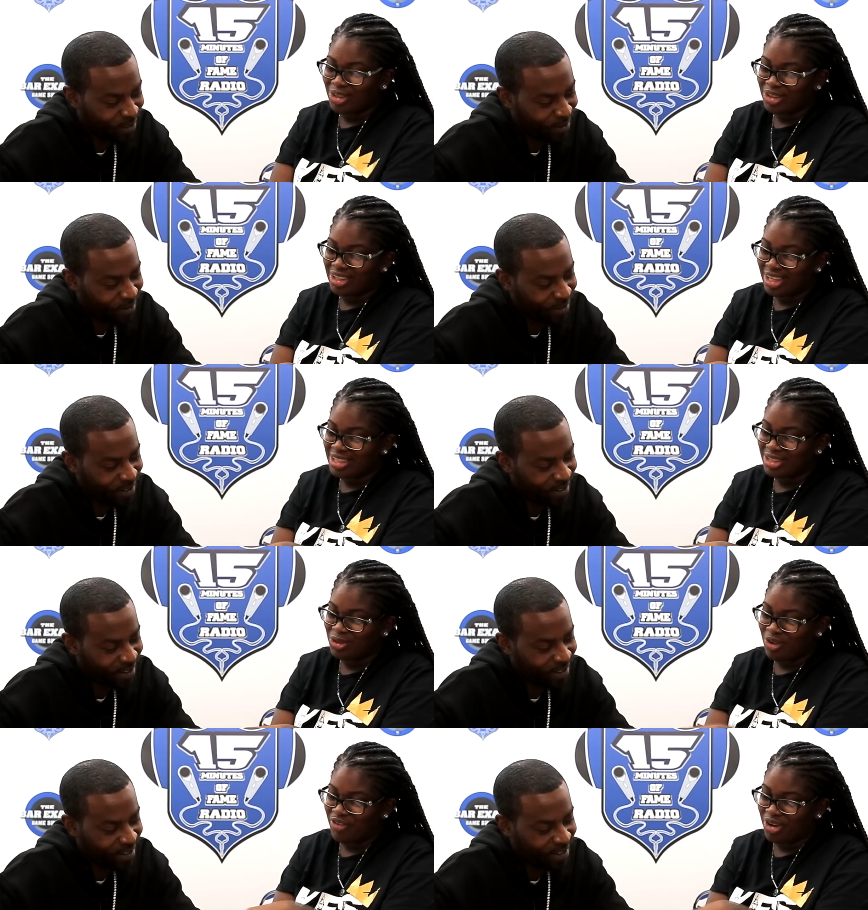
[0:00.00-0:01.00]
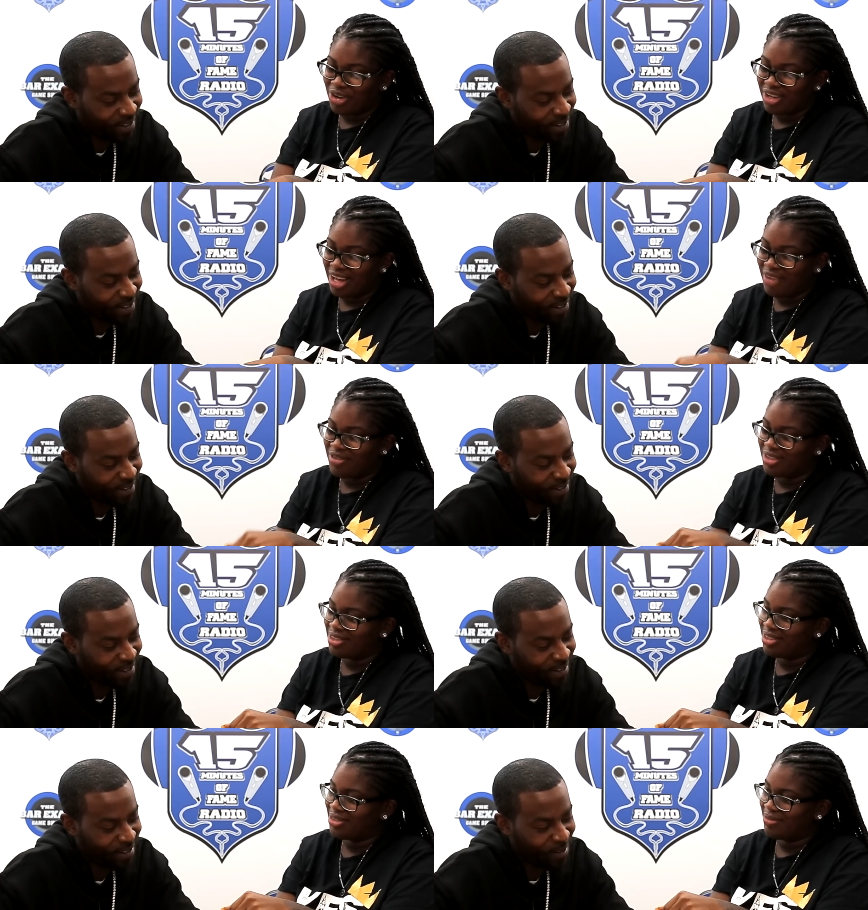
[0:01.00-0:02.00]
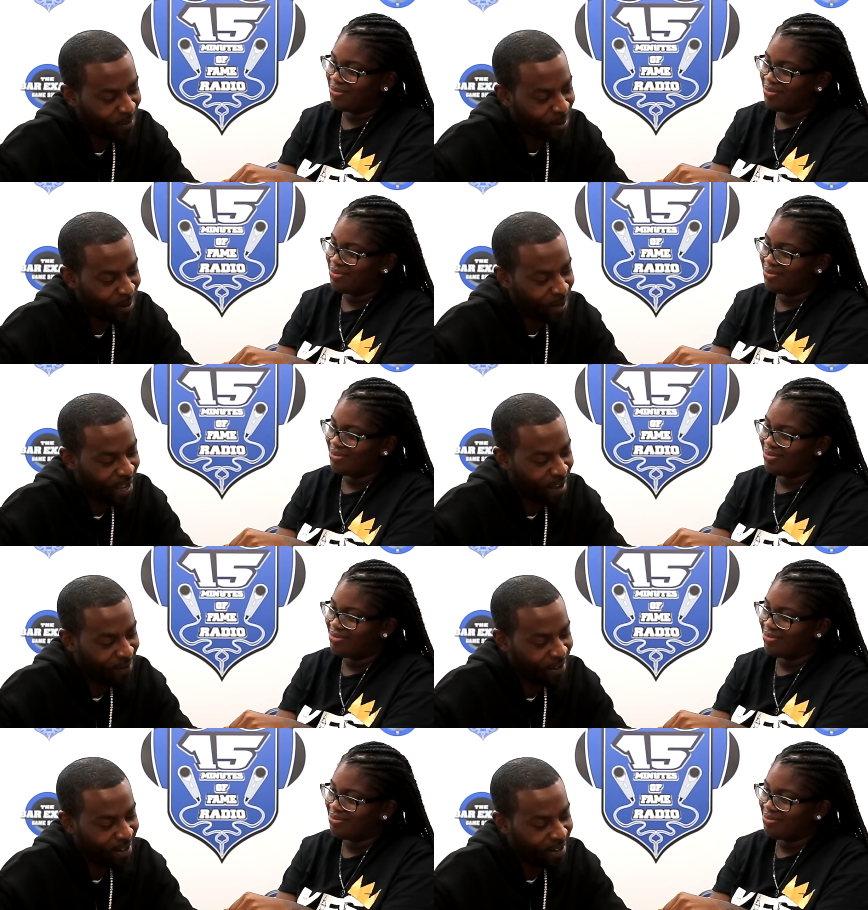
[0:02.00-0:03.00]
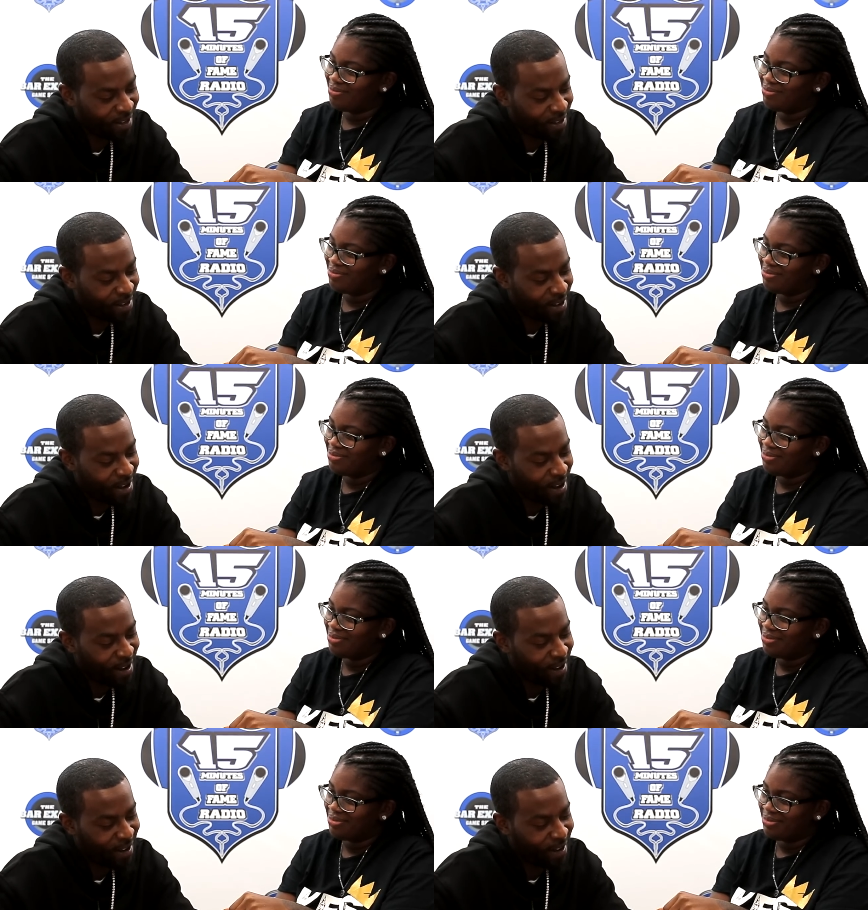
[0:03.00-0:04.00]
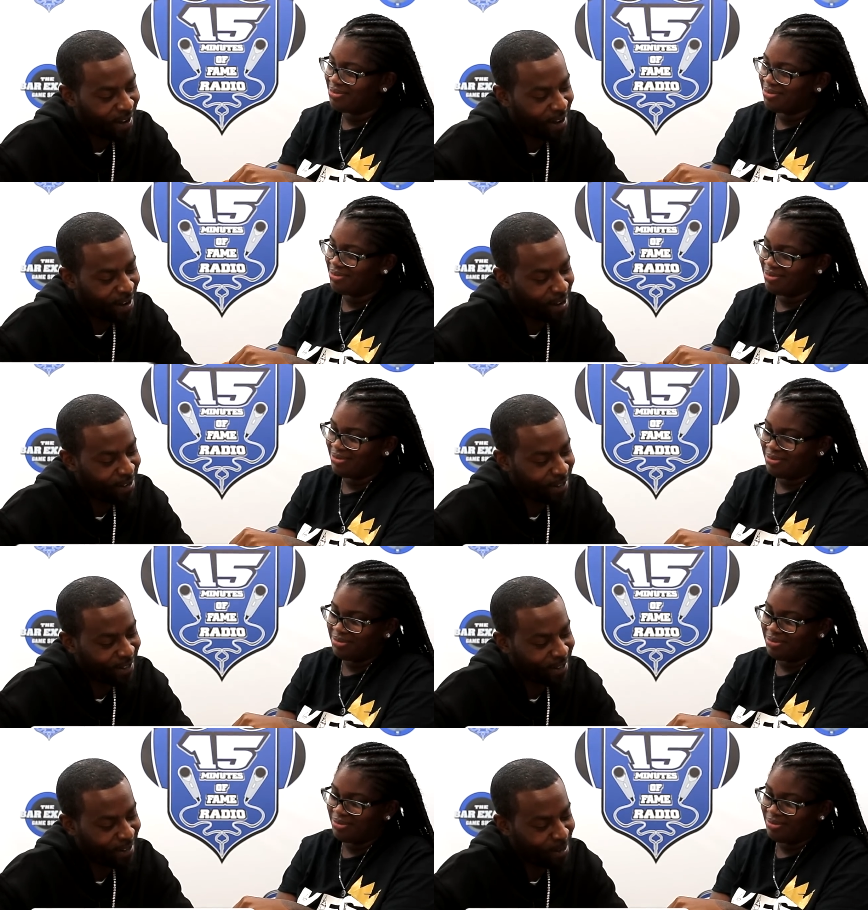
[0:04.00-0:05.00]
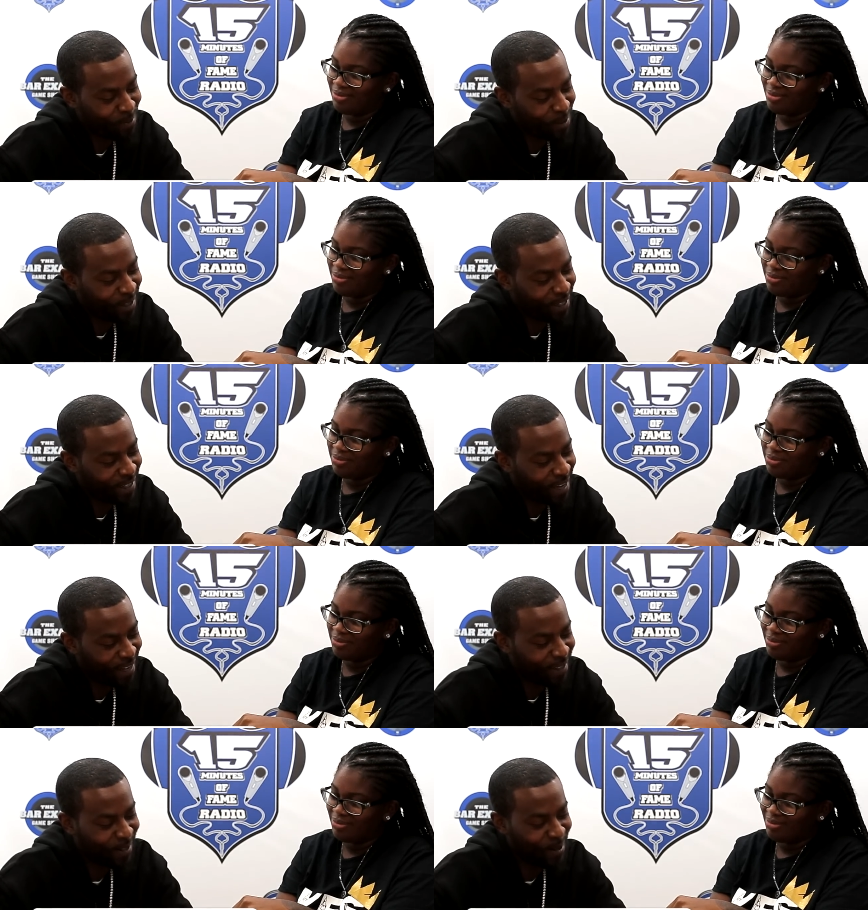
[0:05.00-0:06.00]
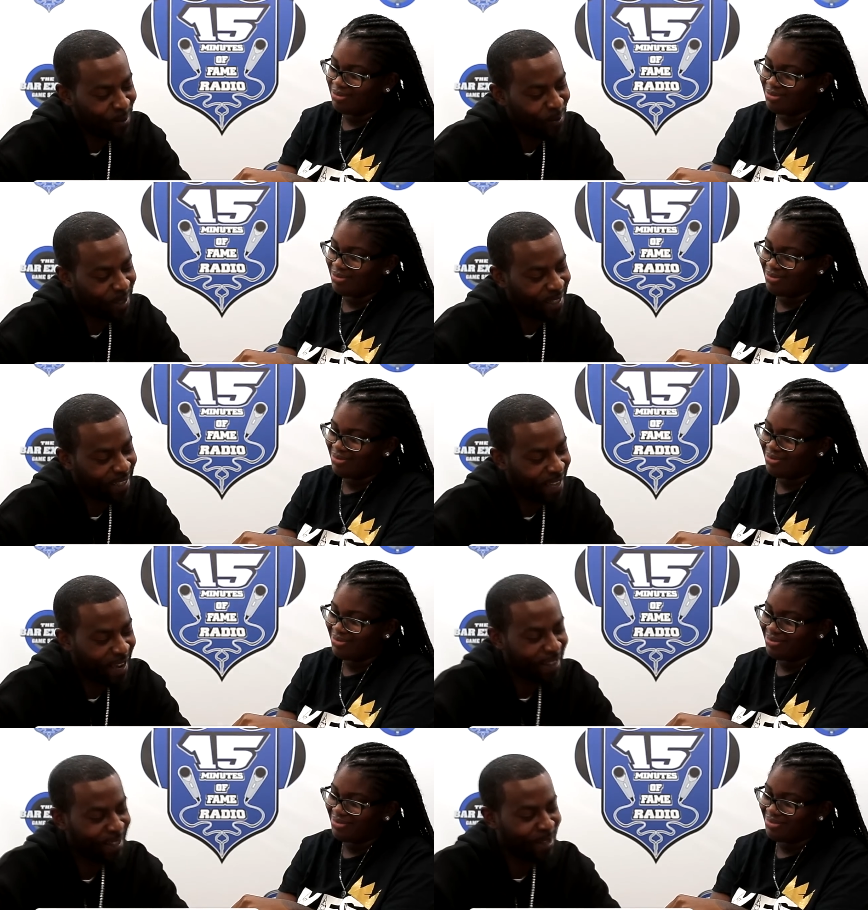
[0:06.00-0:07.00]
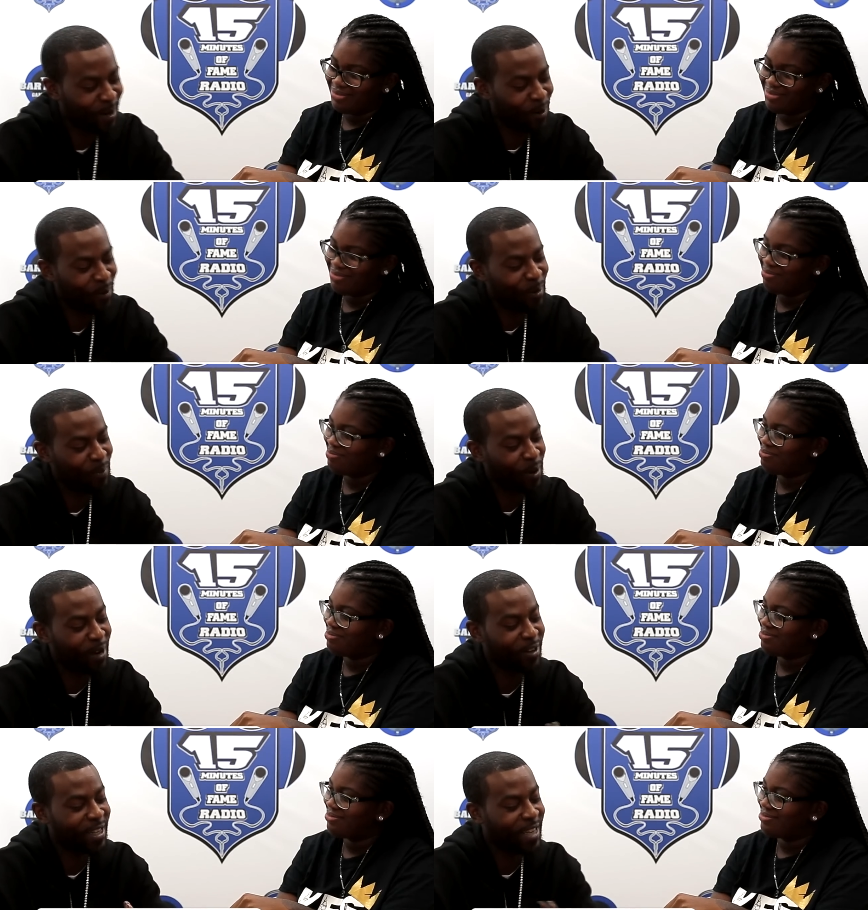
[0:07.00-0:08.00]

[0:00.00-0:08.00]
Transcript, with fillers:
Speaker 1: to learn the lesson, you ever heard of heaven?
Speaker 2: You ever heard of heaven? I, I murder Calicoe with the Calicoe and bury